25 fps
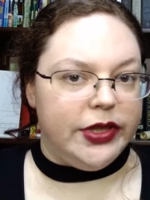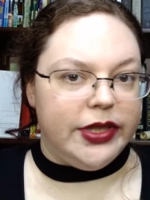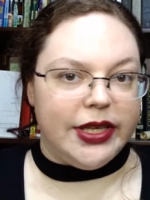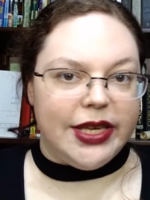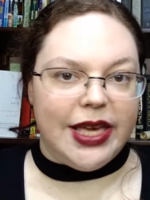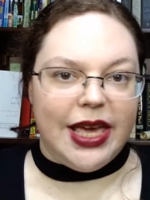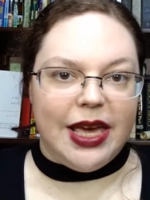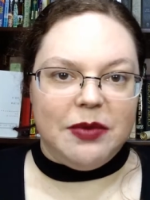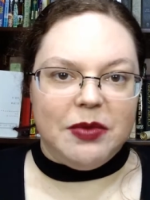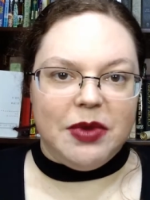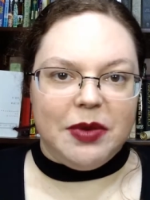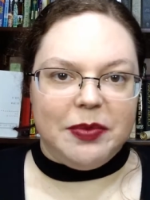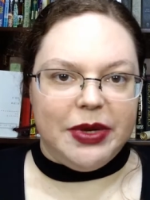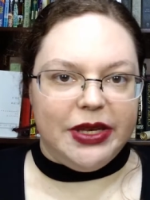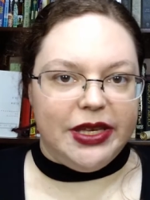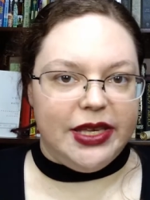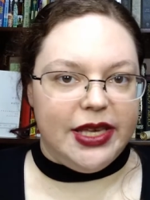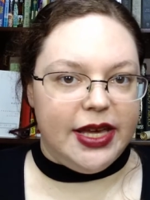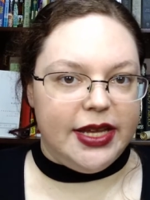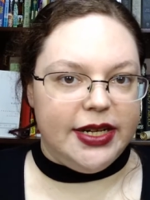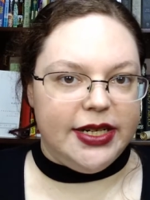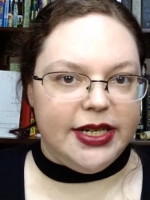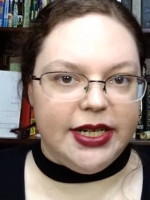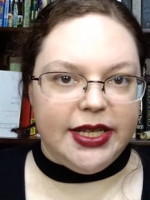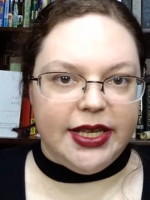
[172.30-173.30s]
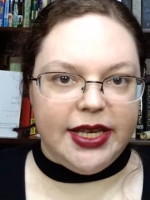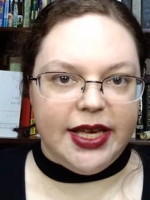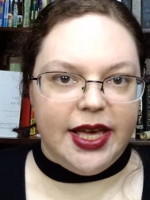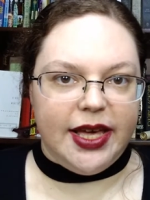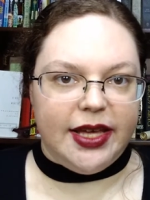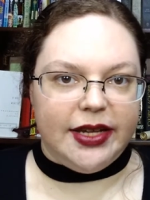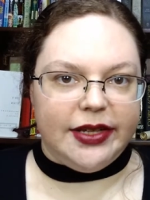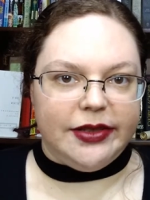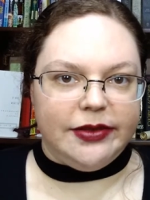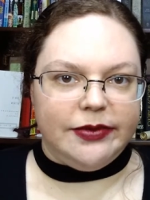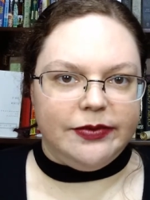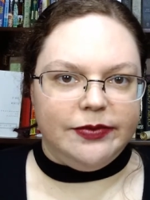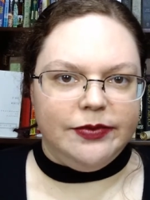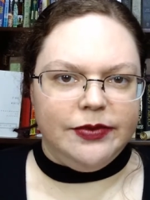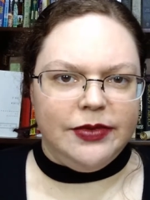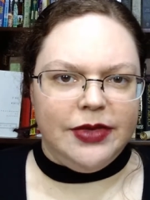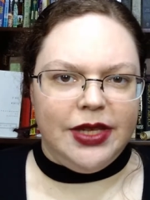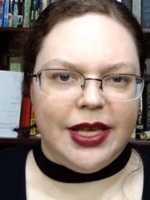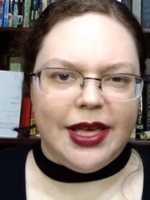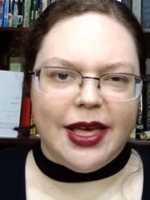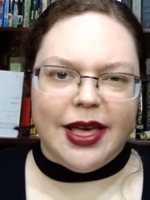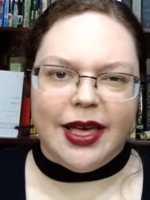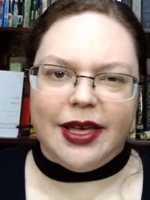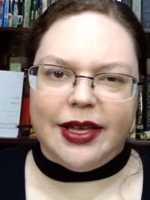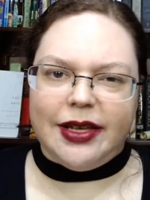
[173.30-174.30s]
one that came up again and again,
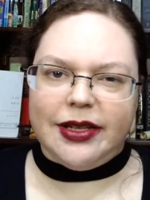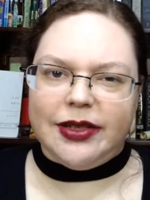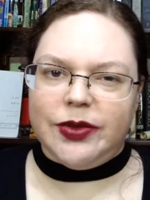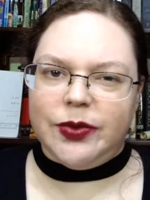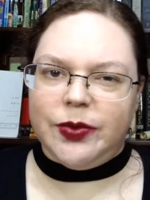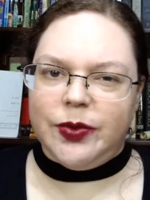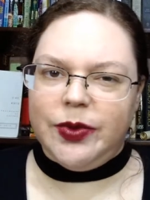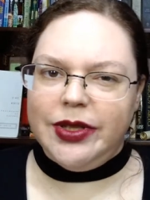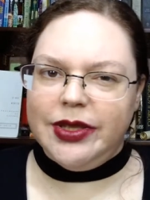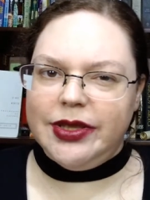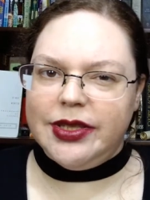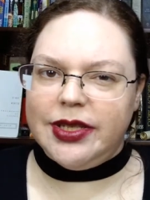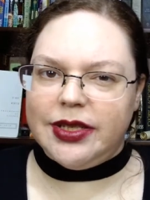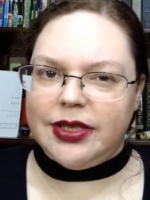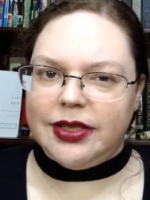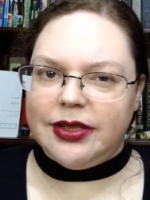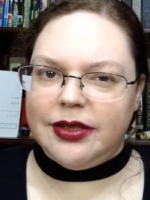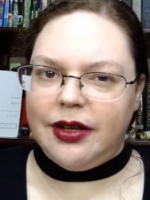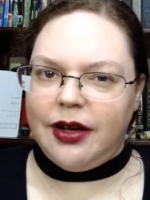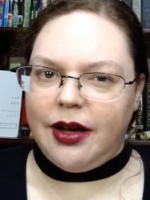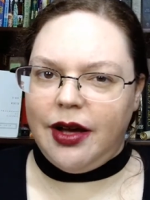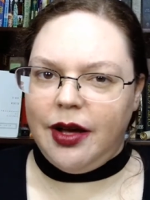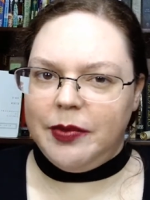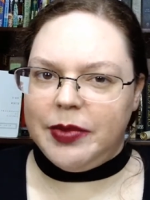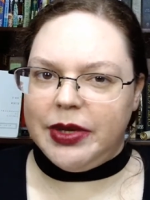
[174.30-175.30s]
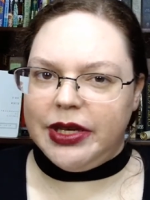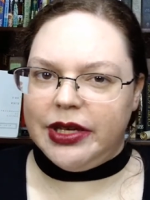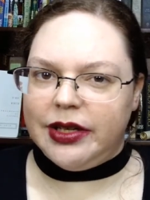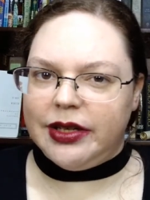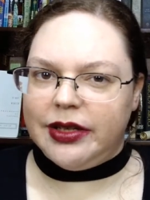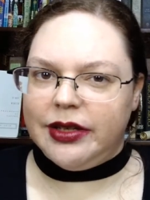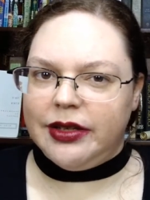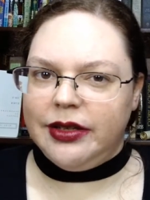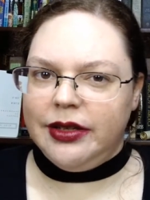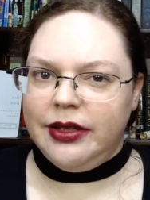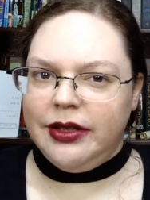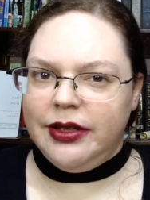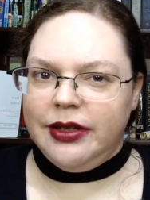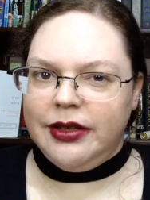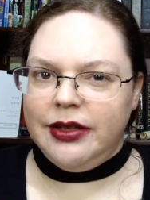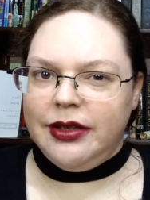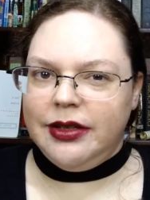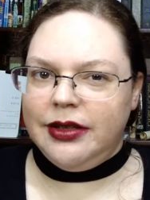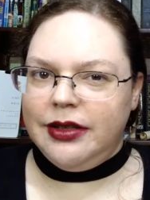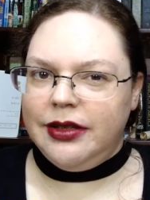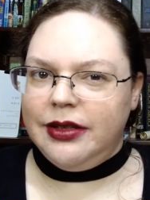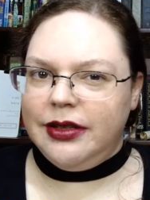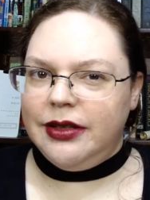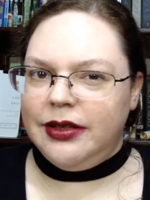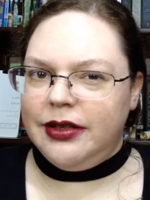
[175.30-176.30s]
and one that Obbink
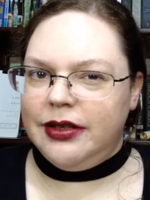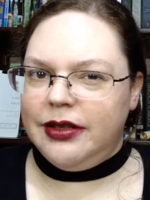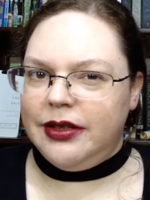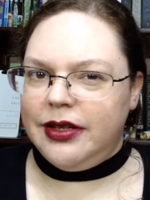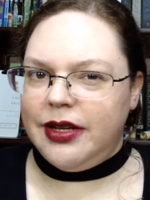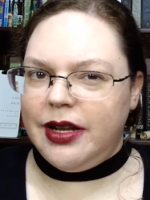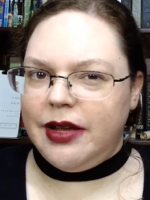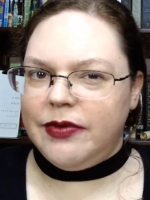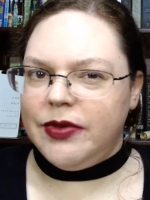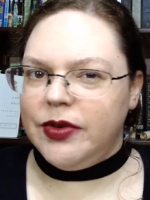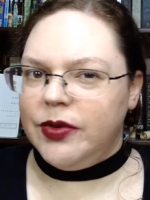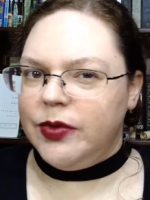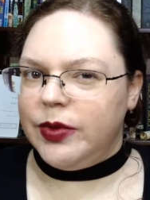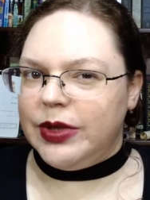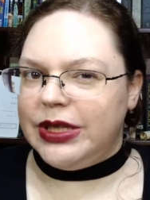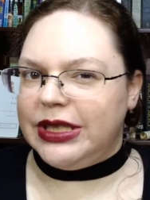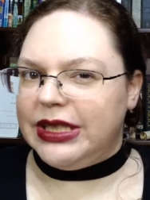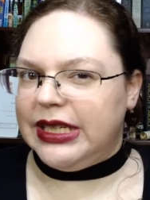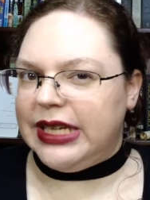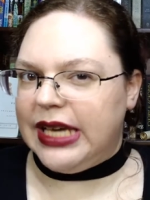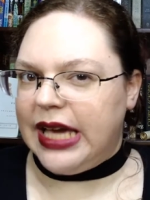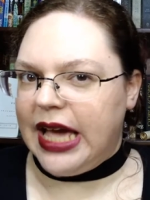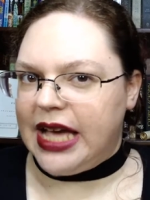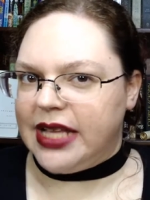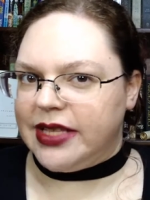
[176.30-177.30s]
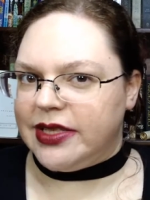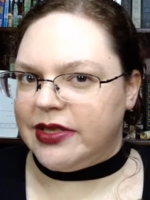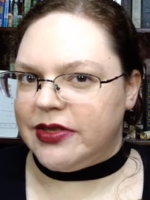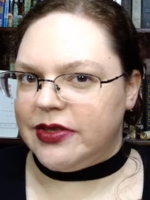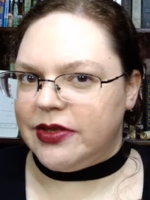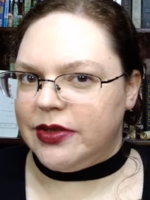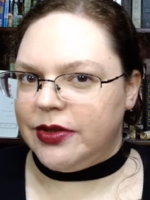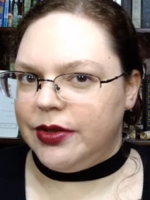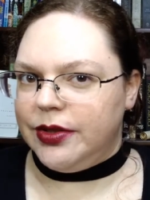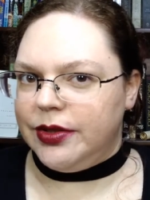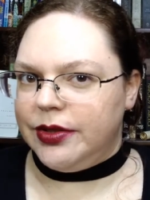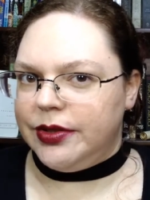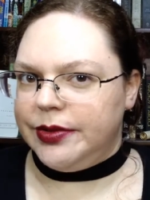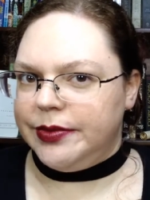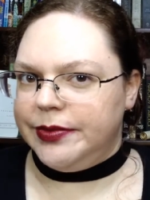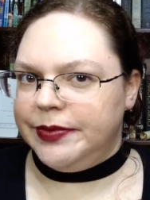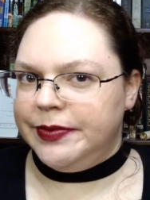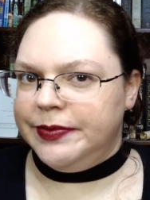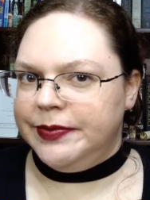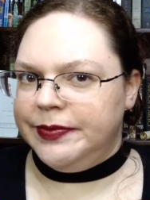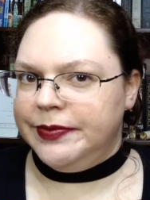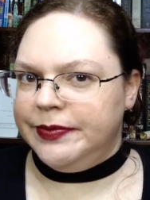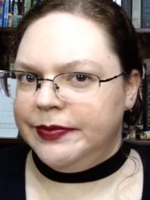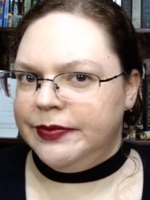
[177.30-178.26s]
never really answered.